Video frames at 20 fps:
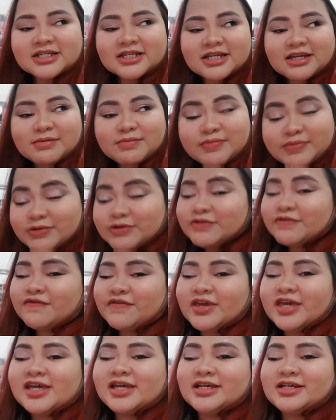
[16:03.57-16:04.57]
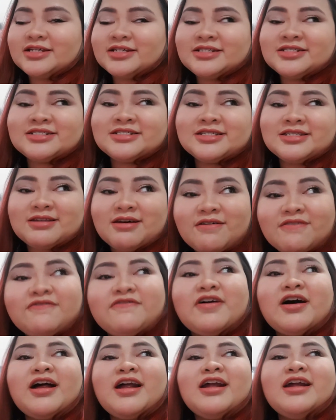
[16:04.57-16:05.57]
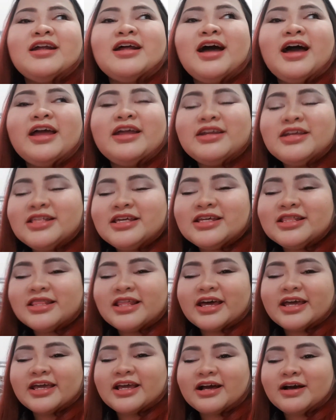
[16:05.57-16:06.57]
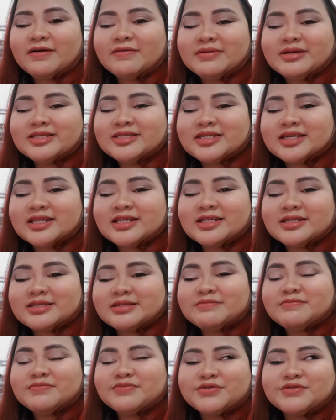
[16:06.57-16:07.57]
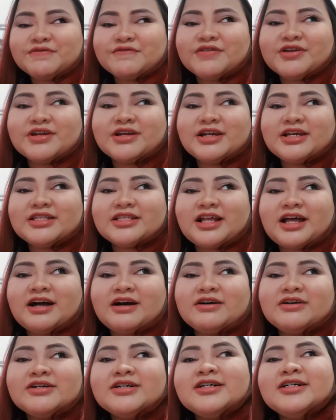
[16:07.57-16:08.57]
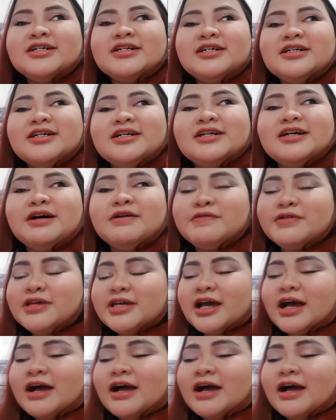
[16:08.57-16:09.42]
improving so far. I really like how my skin is improving right now. A week